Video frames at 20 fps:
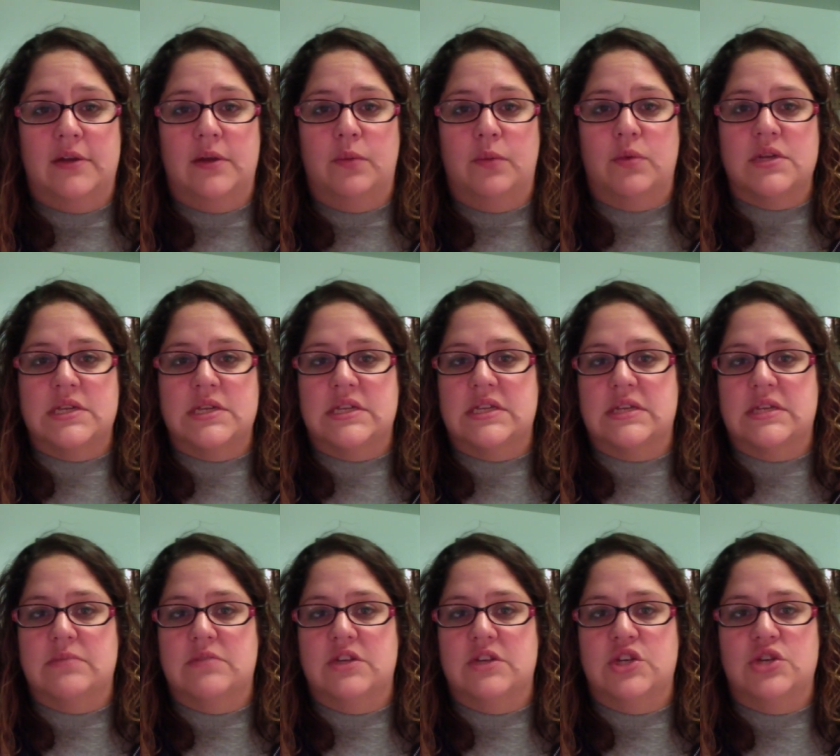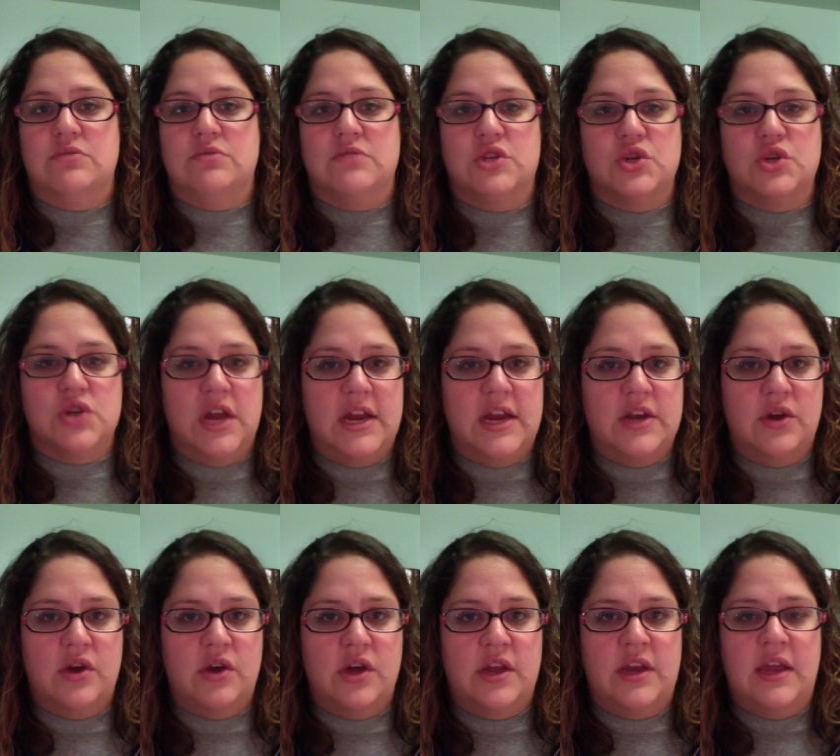It wasn't something she was trained
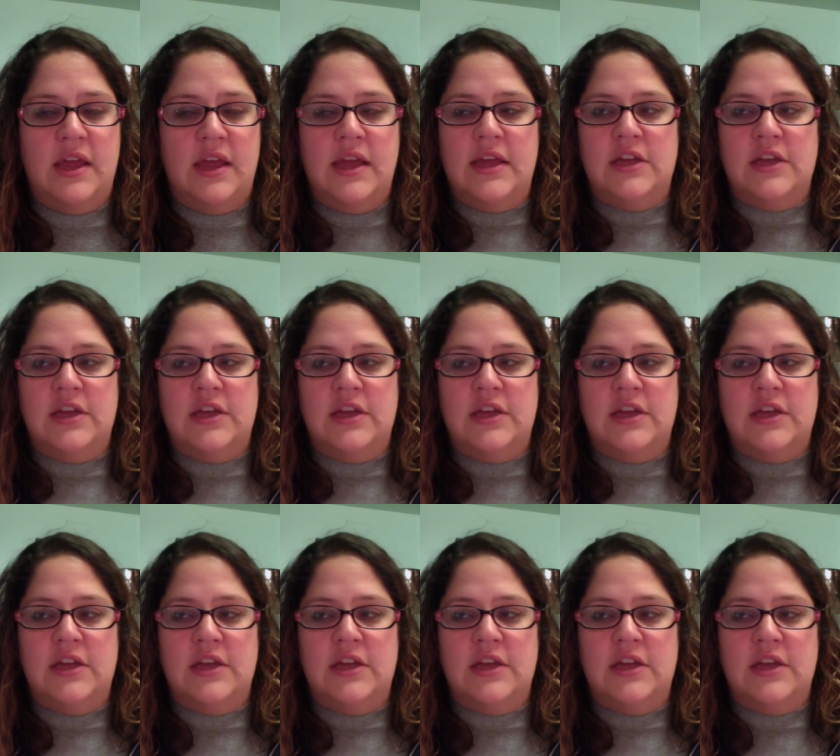on.